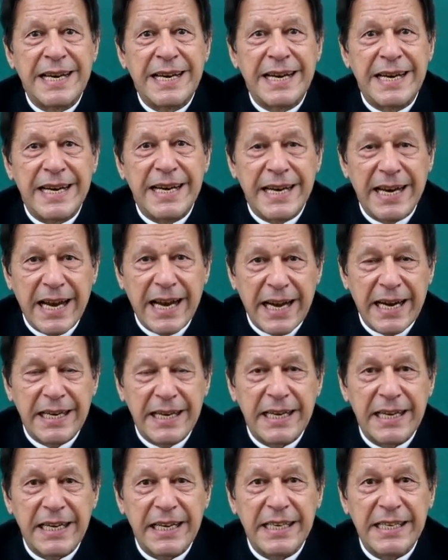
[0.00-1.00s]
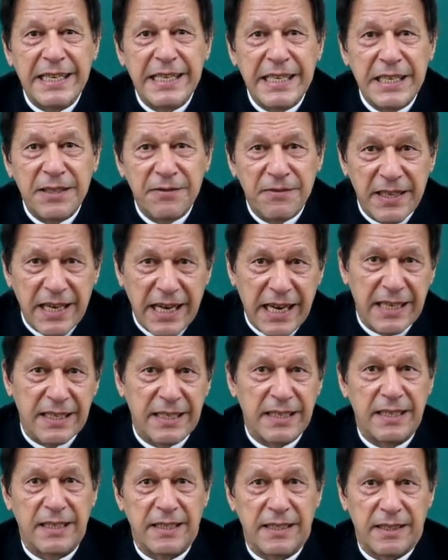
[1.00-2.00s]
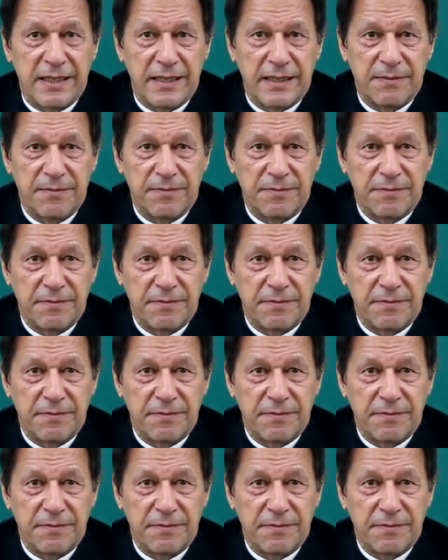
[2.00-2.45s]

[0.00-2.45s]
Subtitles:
lack even-handedness